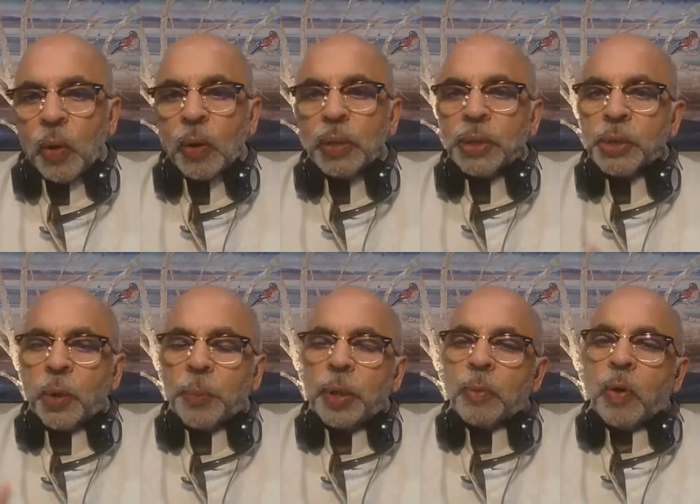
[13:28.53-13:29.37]
all the
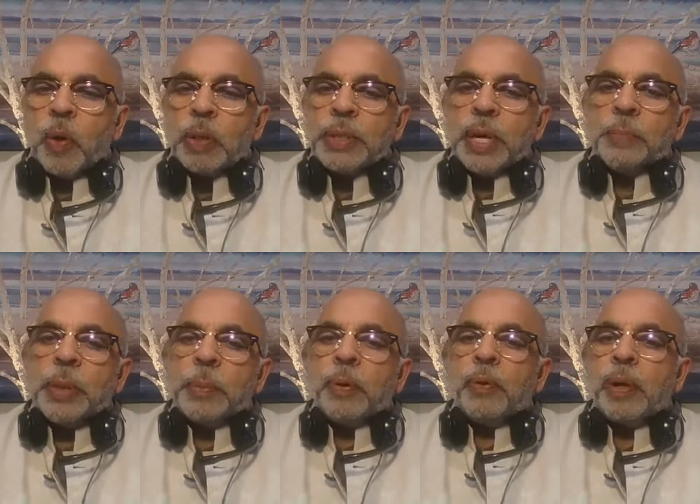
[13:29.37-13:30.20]
shopping malls, and
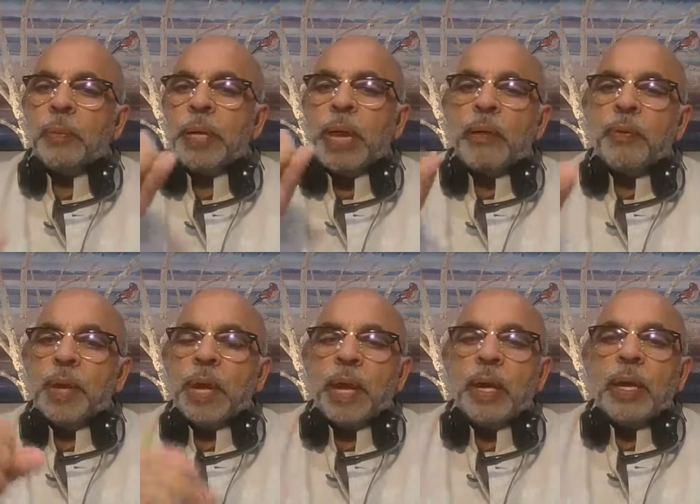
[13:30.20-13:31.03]
people will be
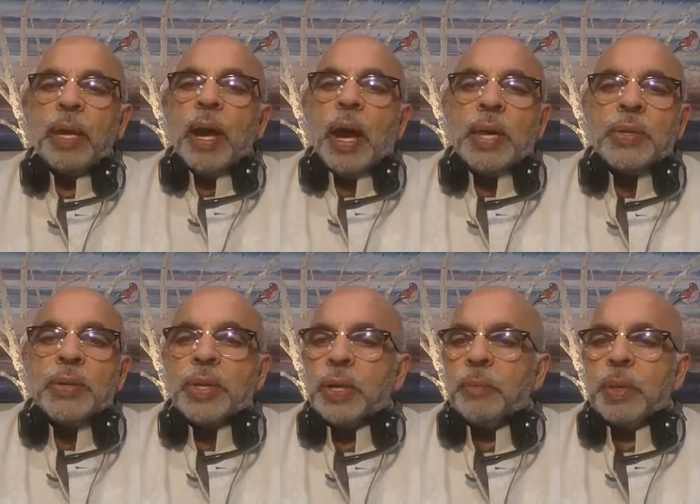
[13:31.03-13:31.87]
having an ice
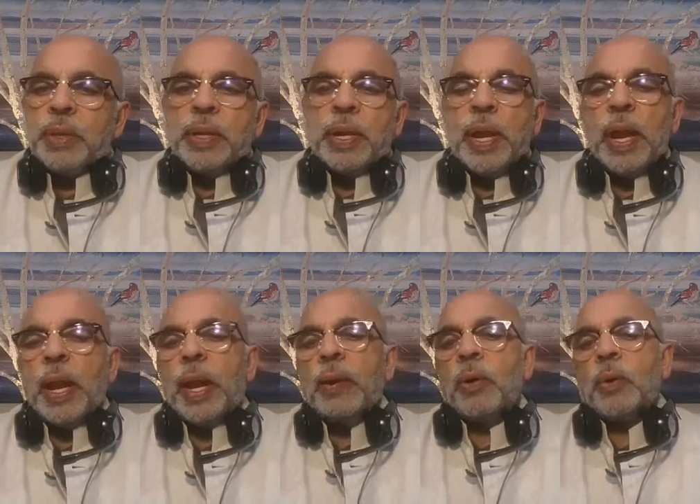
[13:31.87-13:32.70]
cream in their
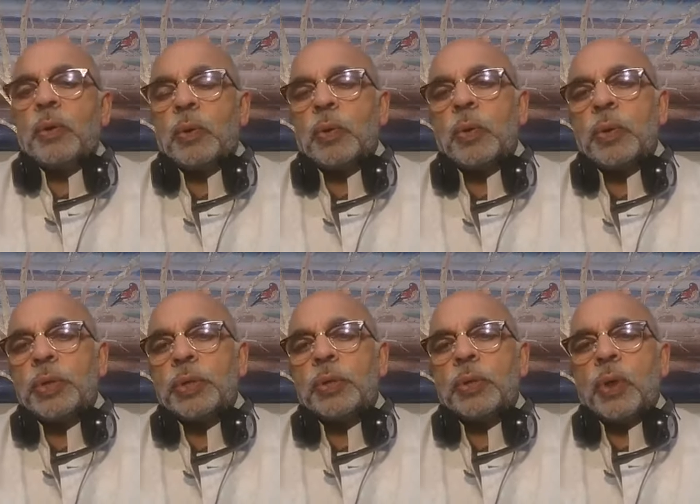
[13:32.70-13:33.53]
hand or
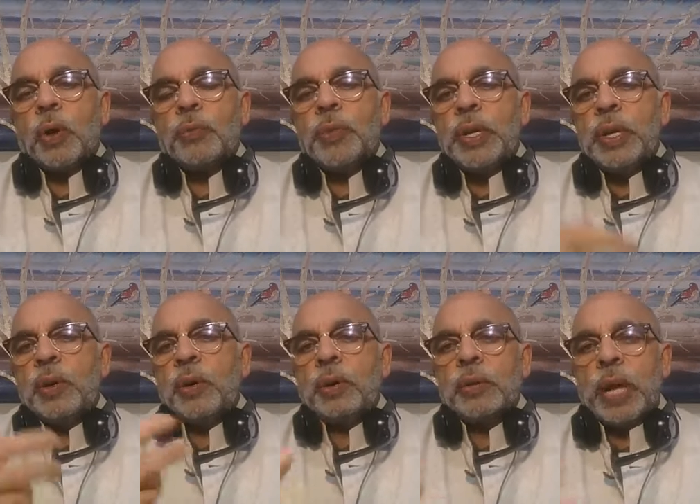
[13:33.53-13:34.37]
cold coffee
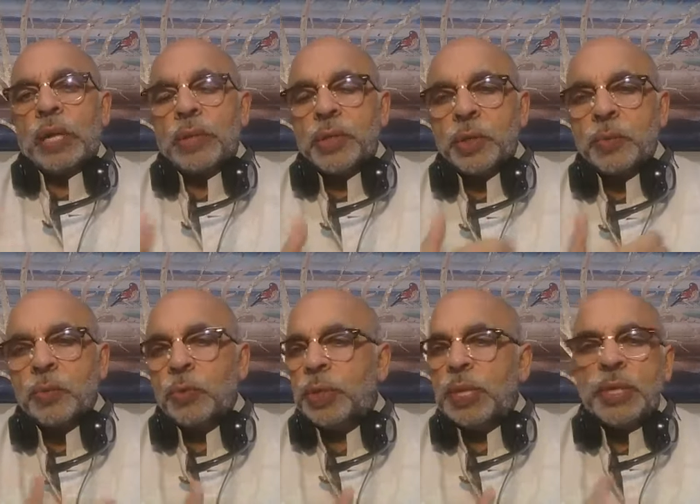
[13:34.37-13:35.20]
or other
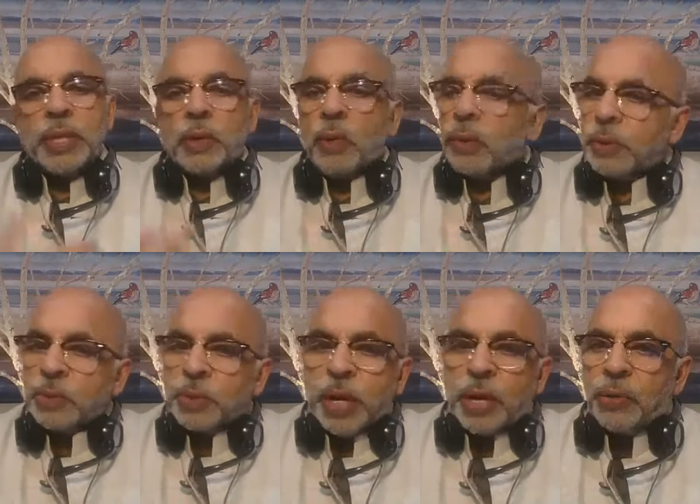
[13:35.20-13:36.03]
smoothies, and all
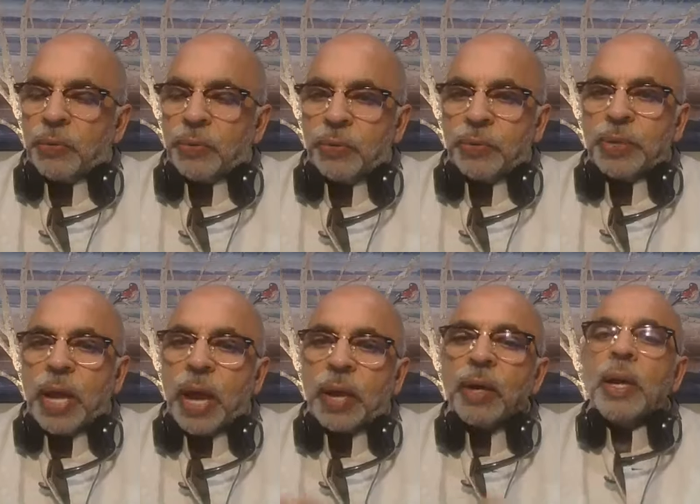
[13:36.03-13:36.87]
those kind of foods
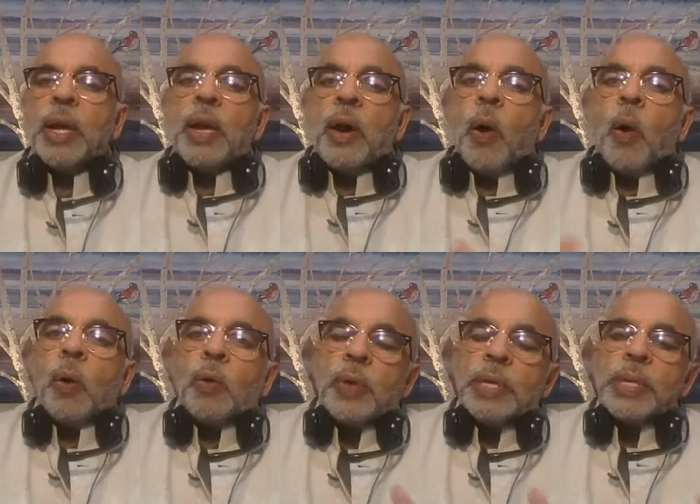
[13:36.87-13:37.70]
are
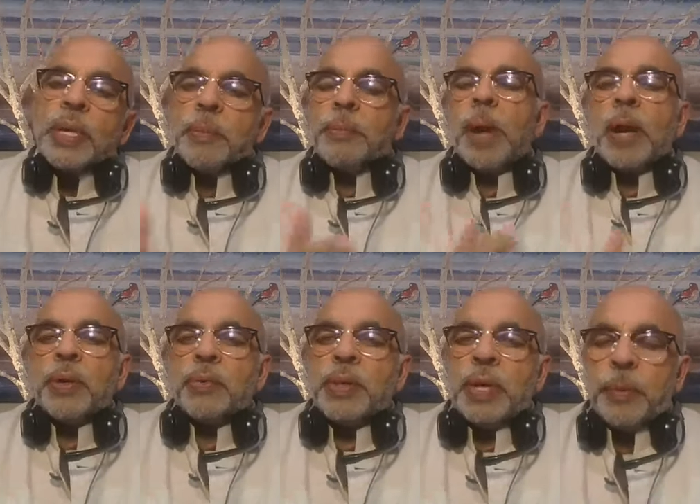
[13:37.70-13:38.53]
always in a
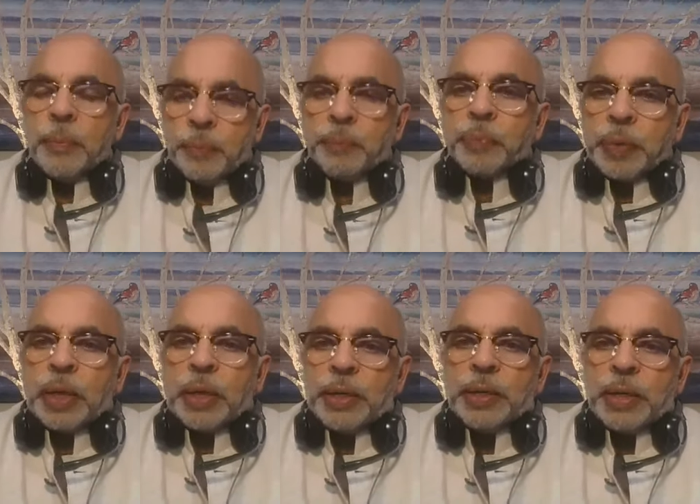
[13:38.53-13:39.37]
part of their
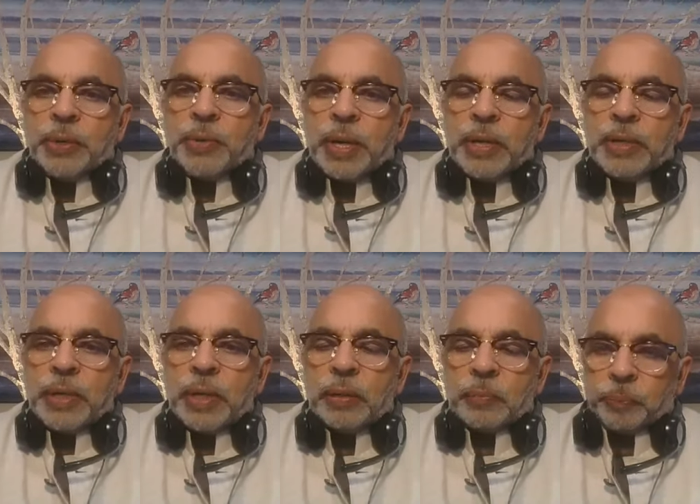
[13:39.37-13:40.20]

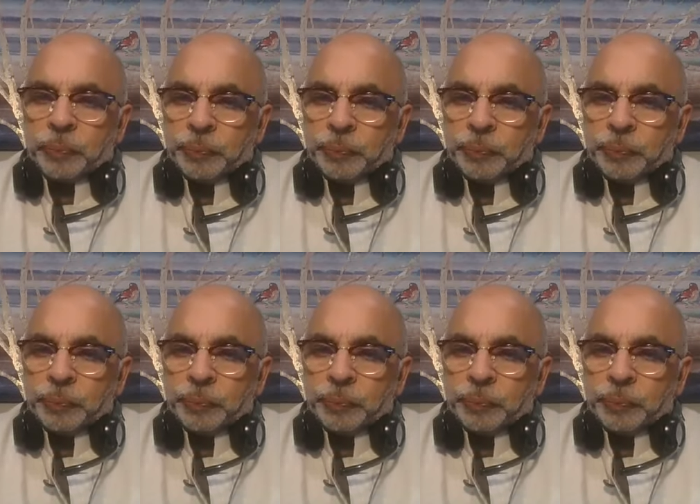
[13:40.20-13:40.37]
day-to-day's uh,